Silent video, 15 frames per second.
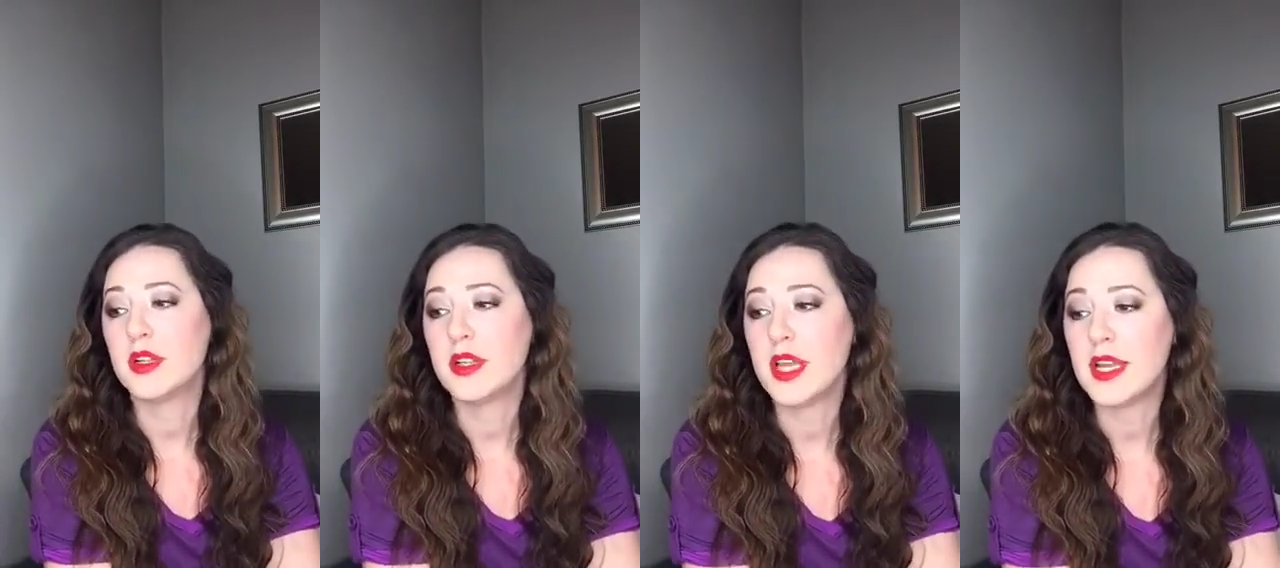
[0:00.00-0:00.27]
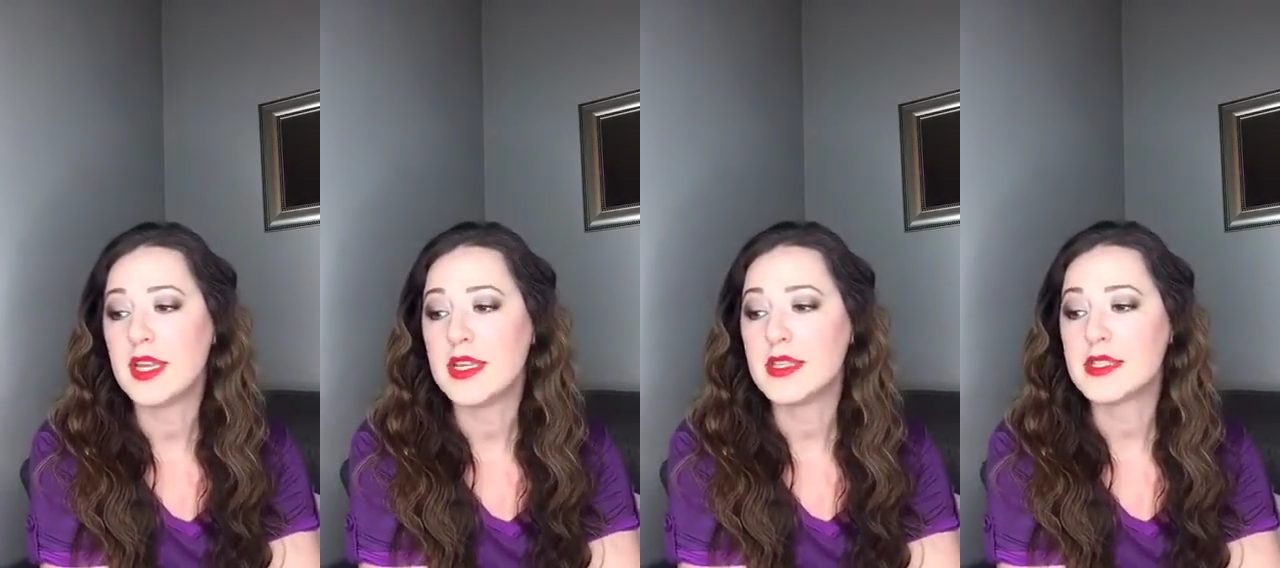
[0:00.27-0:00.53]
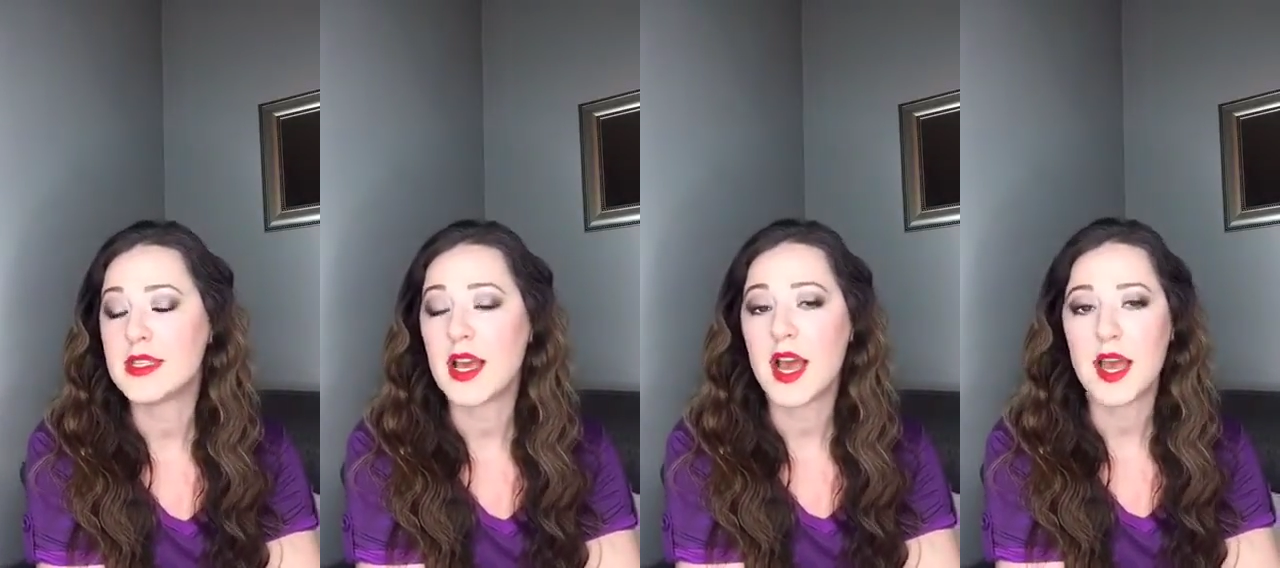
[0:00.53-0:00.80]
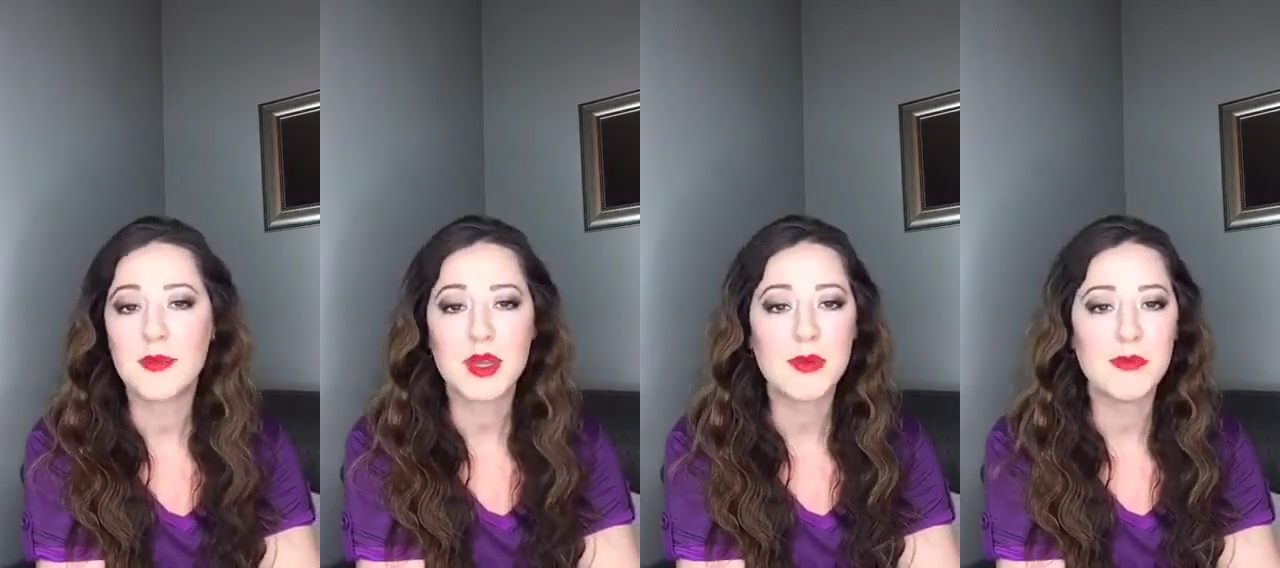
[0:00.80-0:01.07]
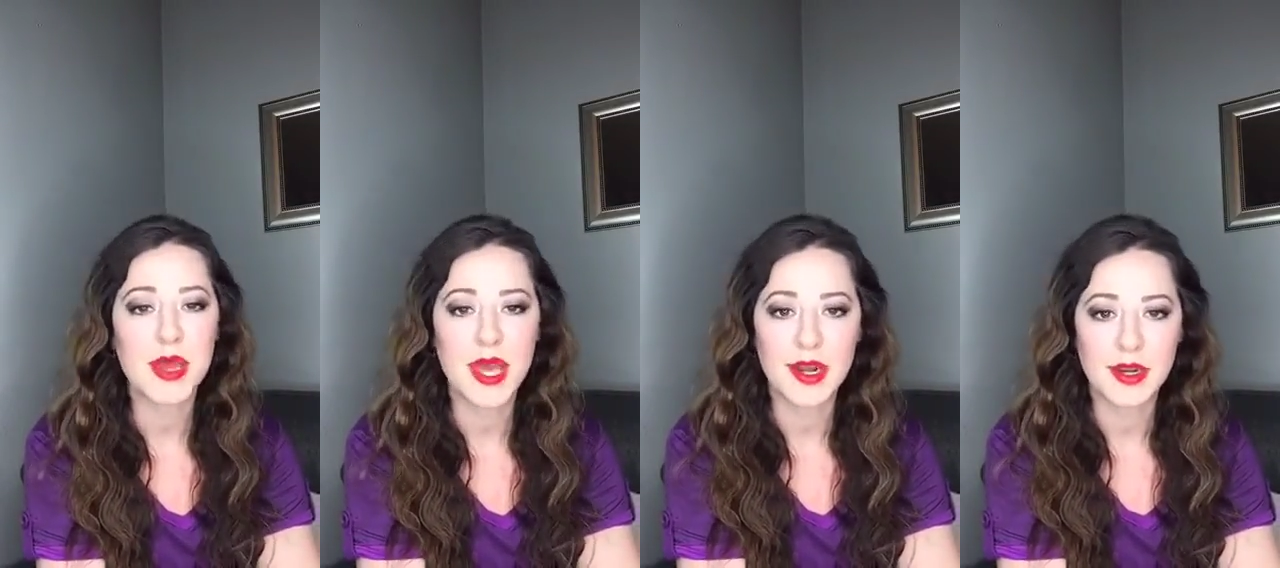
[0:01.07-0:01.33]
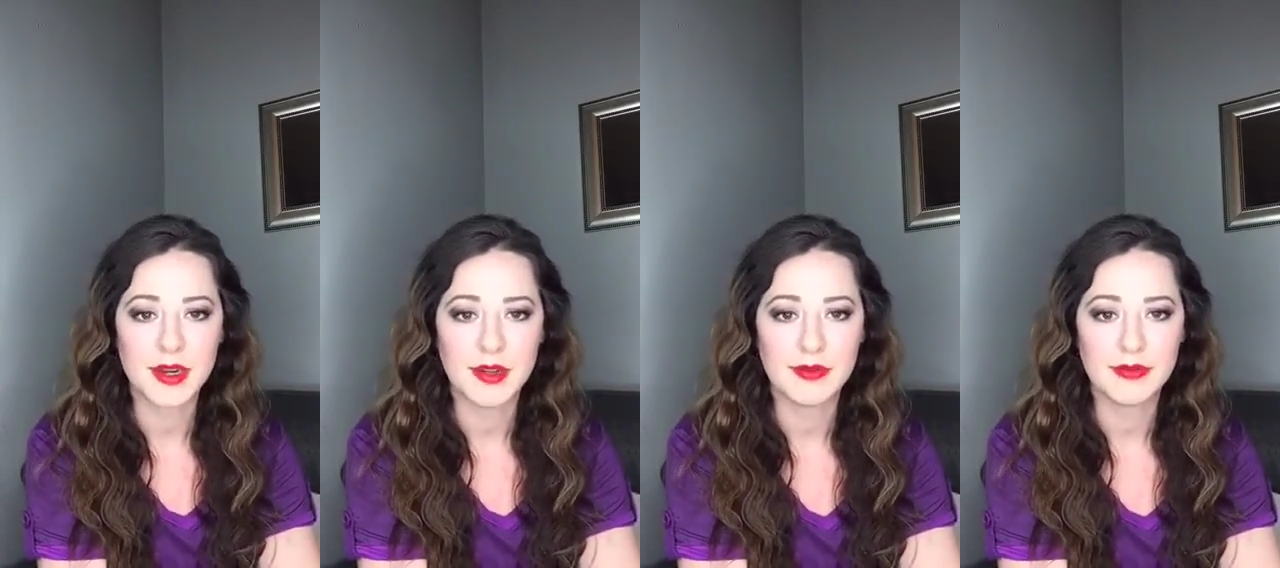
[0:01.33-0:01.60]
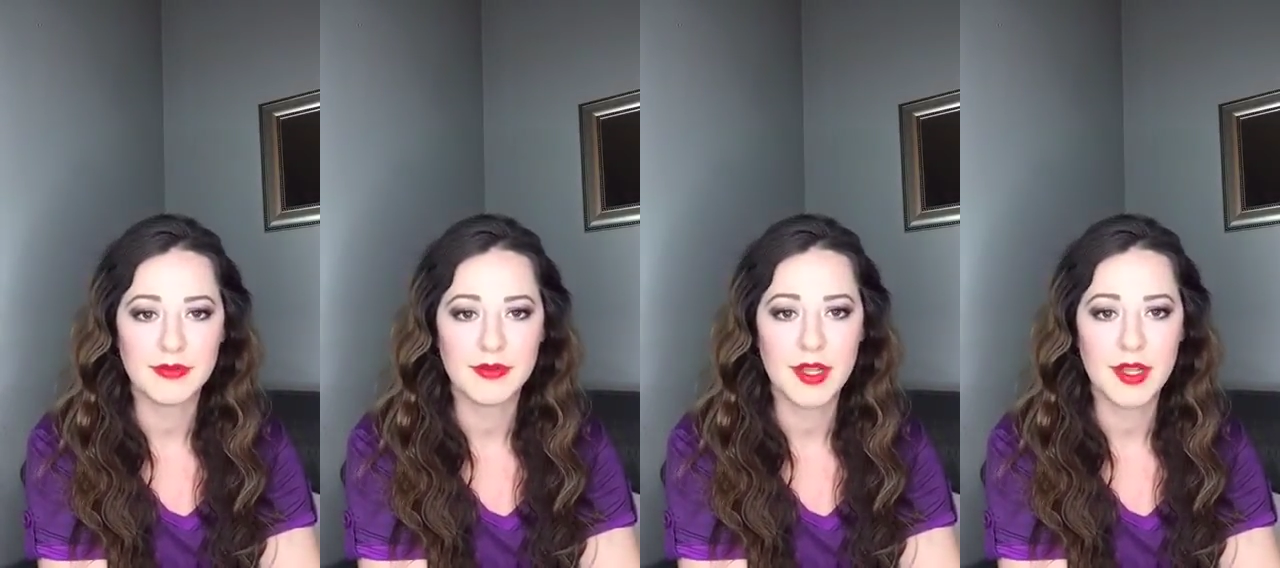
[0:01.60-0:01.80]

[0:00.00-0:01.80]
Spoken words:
ladies. I'm competitive.